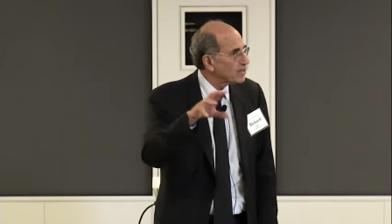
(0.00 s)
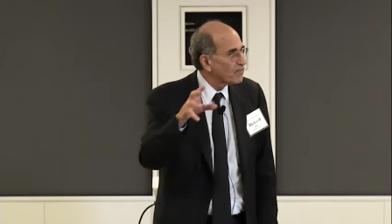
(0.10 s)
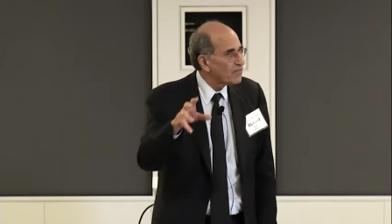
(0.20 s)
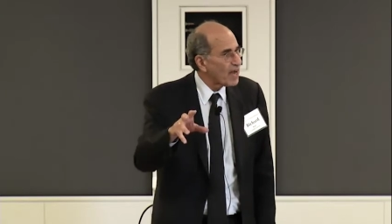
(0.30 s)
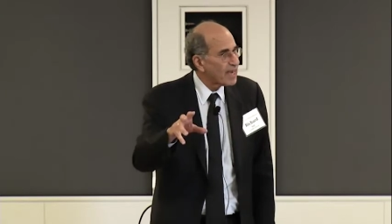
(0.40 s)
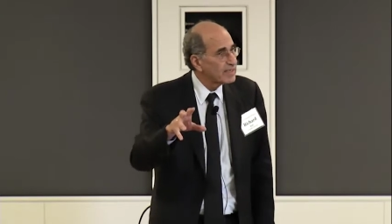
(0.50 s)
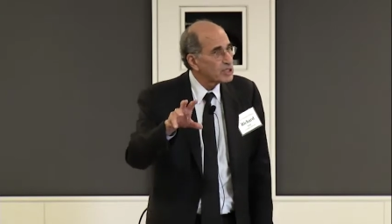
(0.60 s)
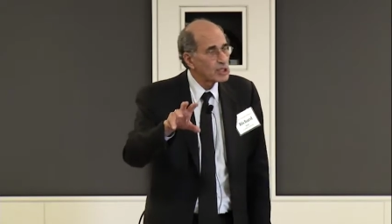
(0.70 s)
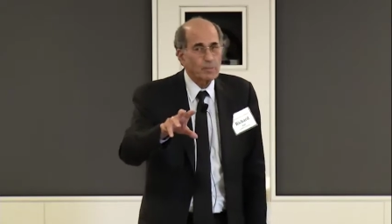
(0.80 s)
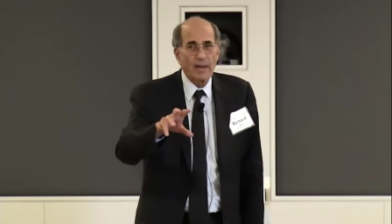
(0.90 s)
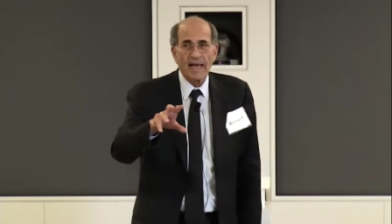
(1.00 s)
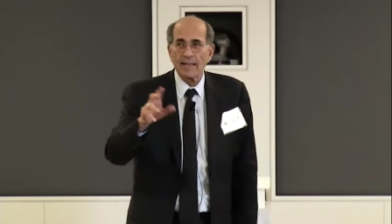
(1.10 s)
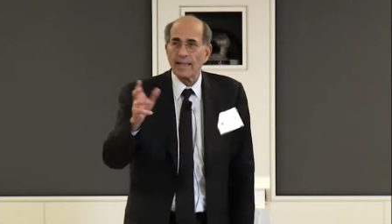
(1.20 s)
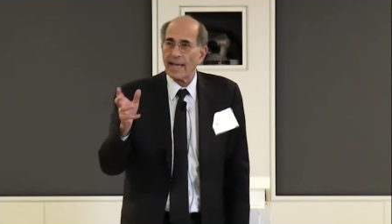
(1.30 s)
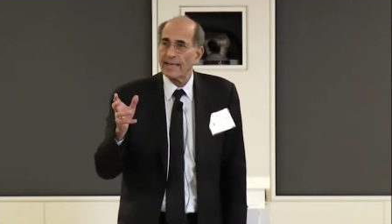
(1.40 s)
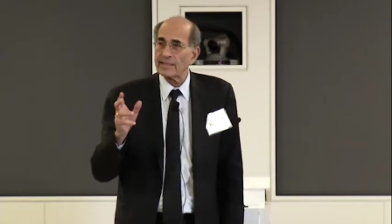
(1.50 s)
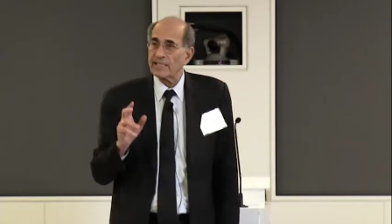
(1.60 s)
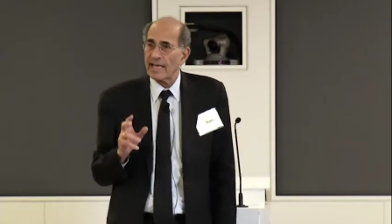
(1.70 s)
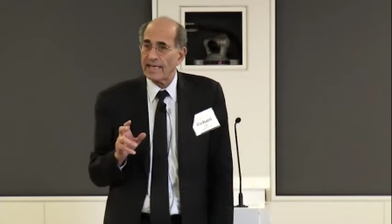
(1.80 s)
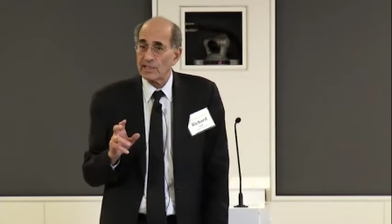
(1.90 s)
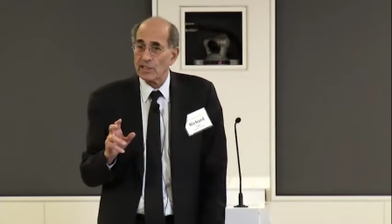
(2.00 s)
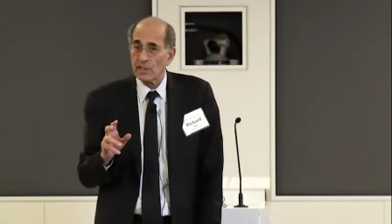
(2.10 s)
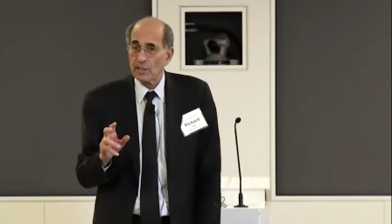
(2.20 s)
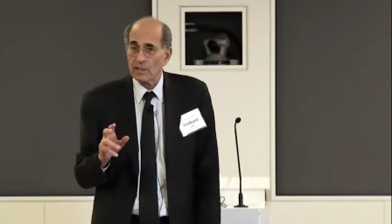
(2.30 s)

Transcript: define smell and taste.